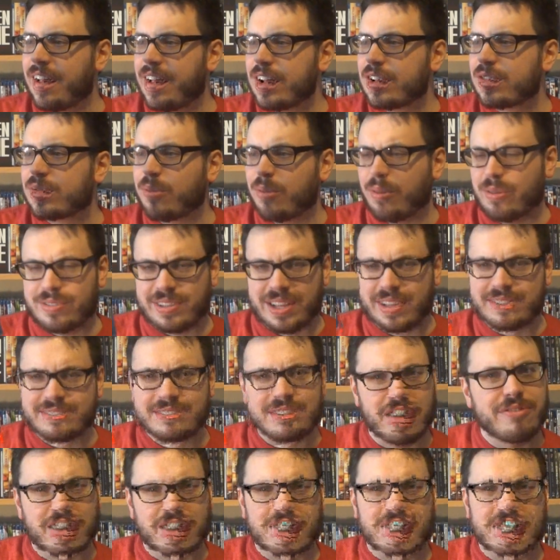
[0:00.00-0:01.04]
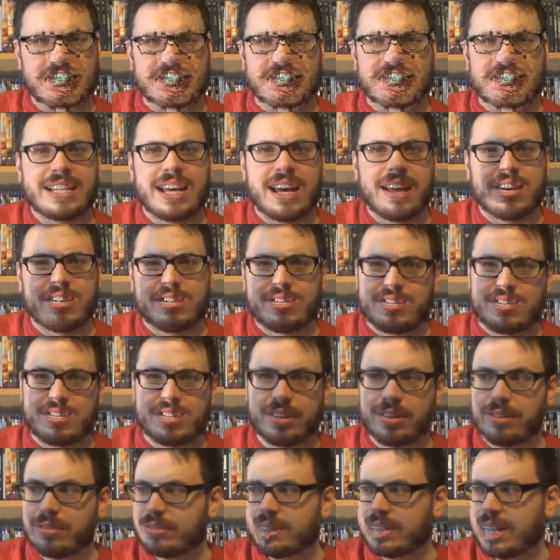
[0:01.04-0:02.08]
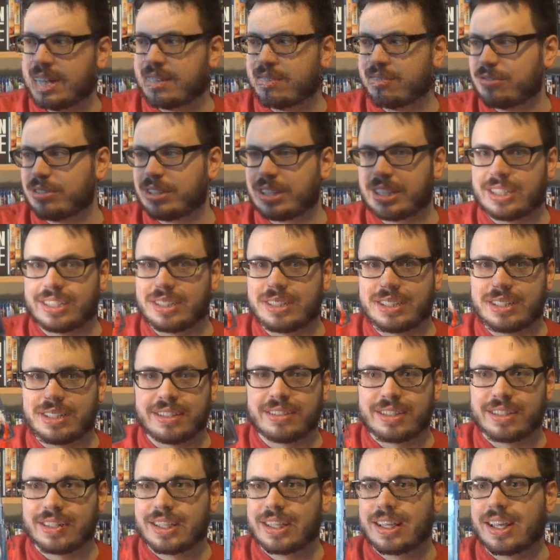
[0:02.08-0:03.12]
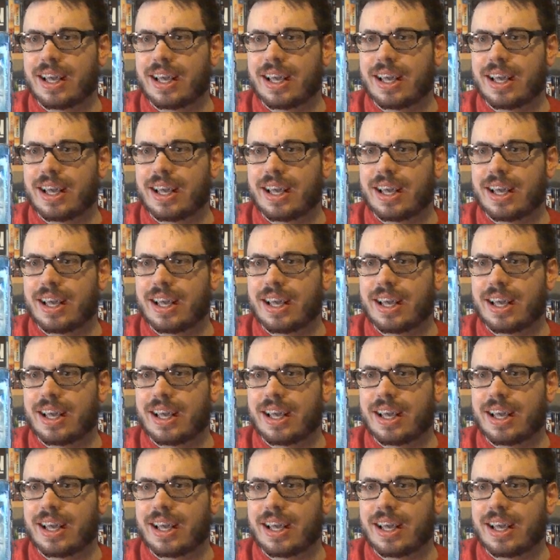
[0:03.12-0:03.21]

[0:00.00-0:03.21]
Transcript: This one was on sale for $6, so that's a really good deal.